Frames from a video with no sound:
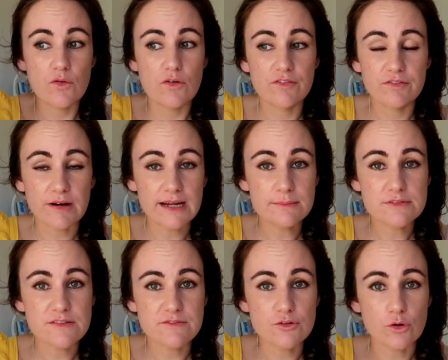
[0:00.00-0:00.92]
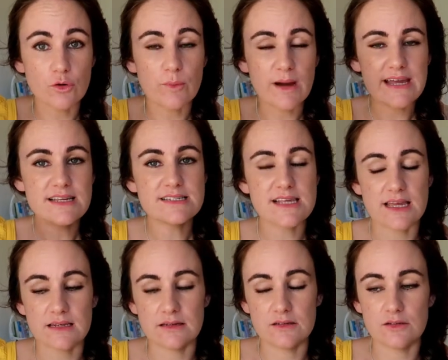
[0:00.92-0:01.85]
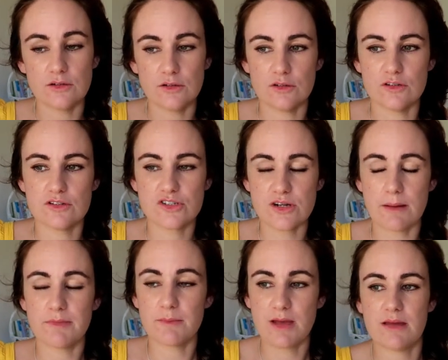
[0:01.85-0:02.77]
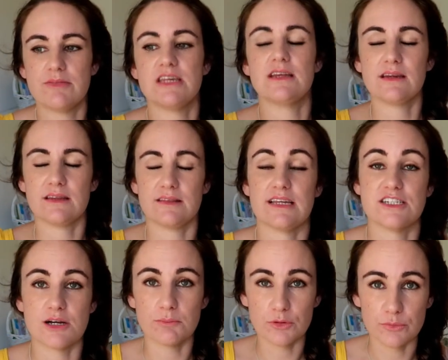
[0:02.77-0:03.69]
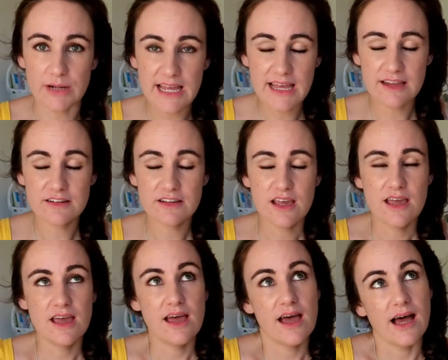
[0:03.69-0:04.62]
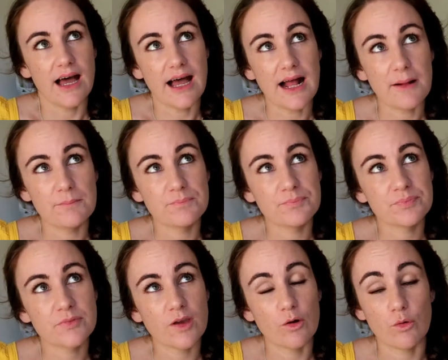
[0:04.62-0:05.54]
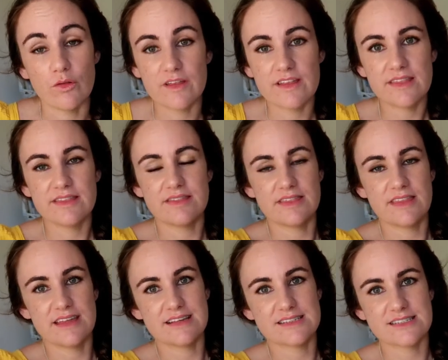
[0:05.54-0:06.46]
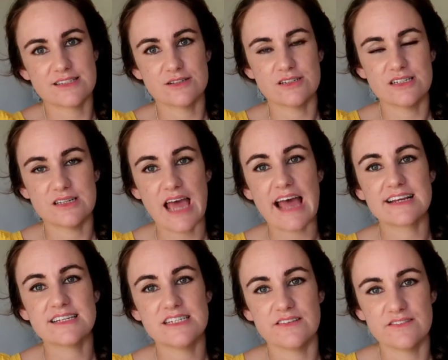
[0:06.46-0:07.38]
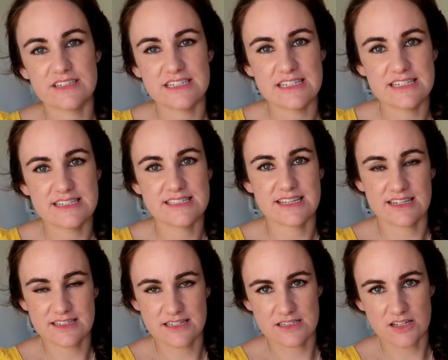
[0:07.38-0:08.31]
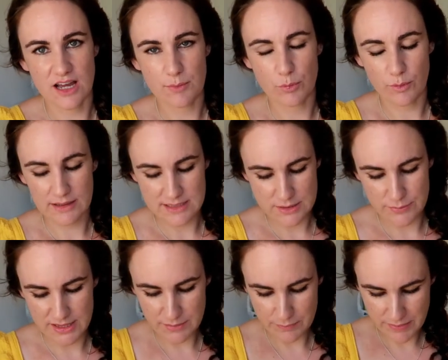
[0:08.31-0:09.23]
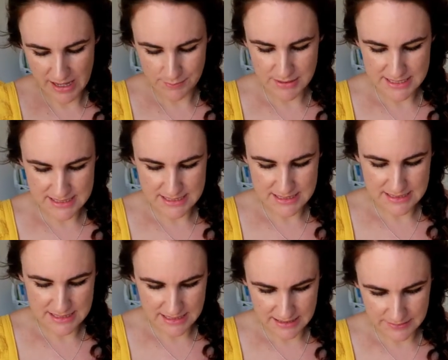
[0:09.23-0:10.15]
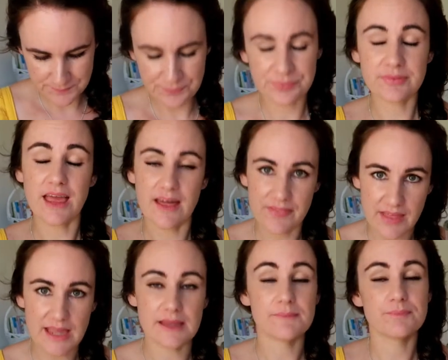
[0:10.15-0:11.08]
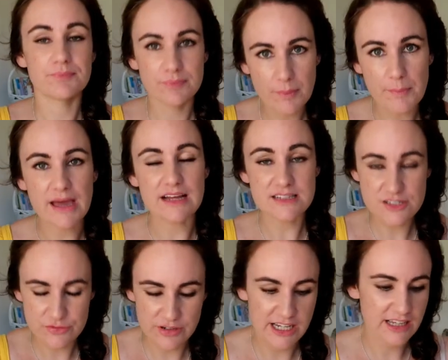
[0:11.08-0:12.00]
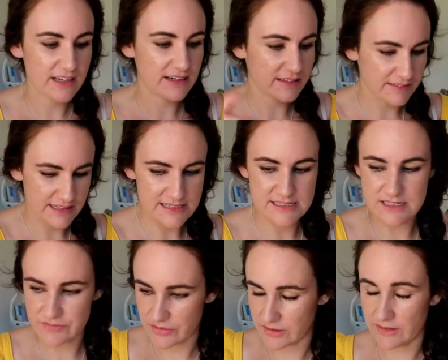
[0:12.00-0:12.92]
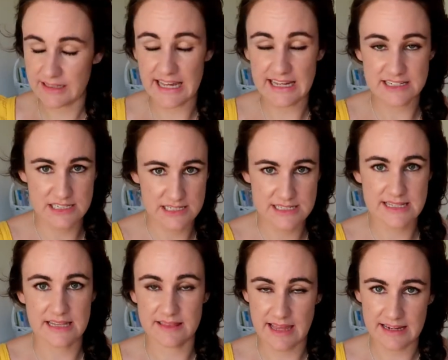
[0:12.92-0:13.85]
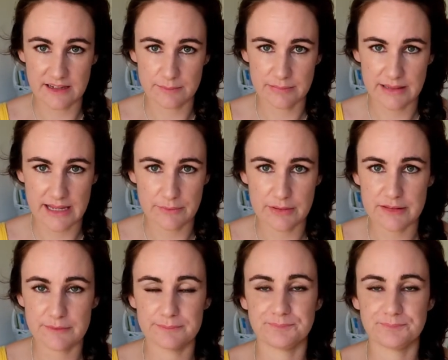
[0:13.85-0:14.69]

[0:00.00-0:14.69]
frames of doorways and you strap the baby in and they jump around. Or there's the activity center type ones where the baby sits in and they bounce around and there's different gadgets that they can play with.